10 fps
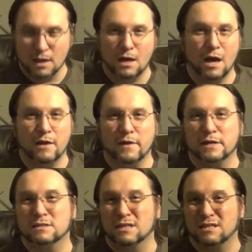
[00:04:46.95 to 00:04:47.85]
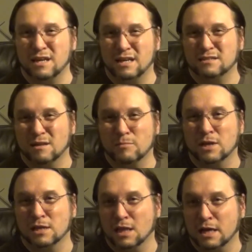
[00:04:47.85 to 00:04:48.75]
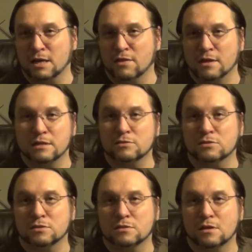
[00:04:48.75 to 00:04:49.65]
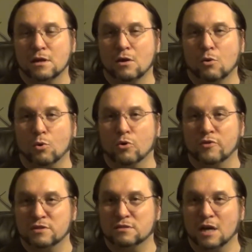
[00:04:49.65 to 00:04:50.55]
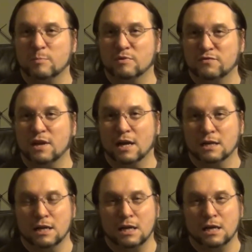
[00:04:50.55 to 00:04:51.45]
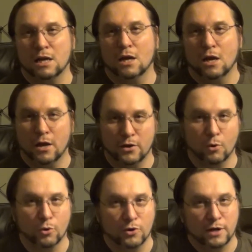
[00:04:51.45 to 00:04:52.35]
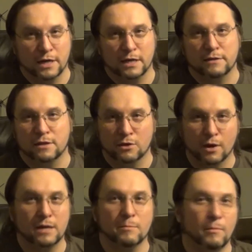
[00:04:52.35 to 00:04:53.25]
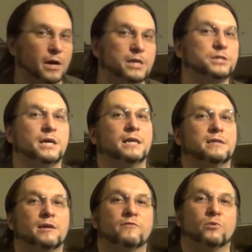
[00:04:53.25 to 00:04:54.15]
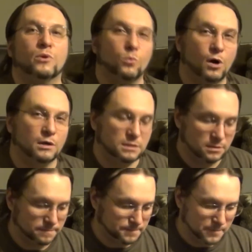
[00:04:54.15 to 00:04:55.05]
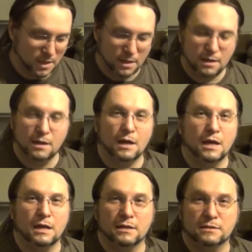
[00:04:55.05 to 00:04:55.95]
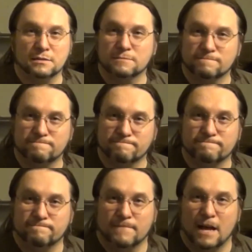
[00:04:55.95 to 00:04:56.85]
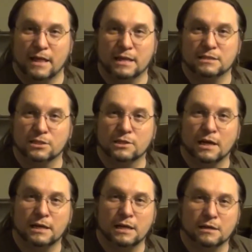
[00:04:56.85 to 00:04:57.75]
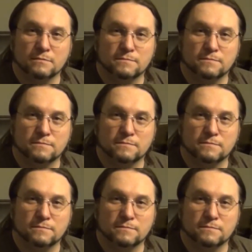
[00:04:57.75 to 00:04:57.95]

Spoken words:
I think it's going to take something like this, or this type of technique, in order to get the great money shot that everyone wants. And I think it's a good idea.